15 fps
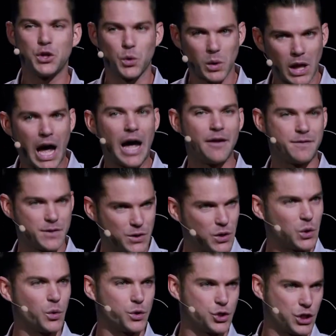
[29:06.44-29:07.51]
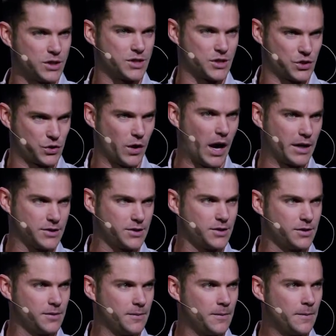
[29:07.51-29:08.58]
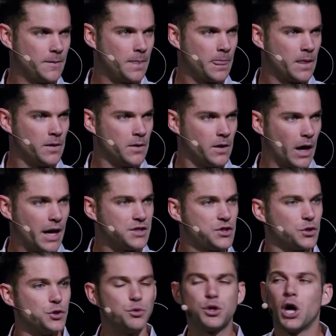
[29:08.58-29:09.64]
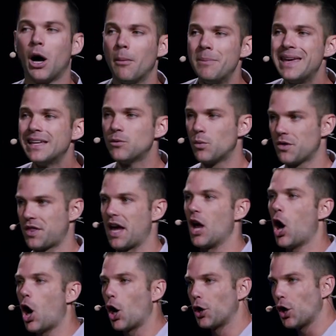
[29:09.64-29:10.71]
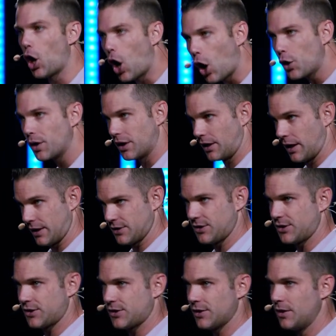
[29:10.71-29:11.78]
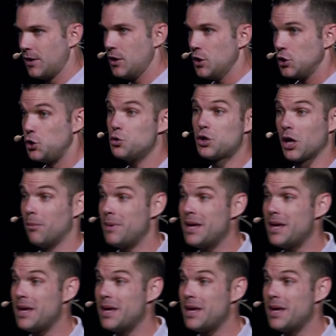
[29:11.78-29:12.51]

your life to the Lord Jesus Christ. And so you come in with a hard heartedness. You come